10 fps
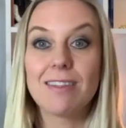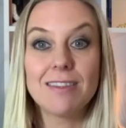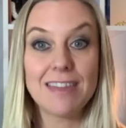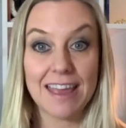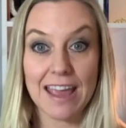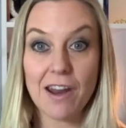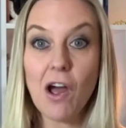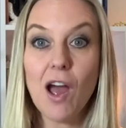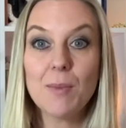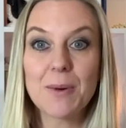They get
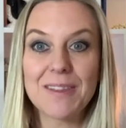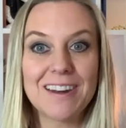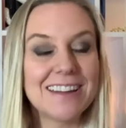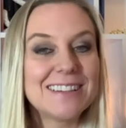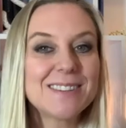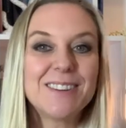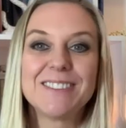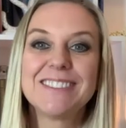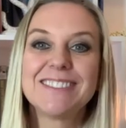up when the light is on.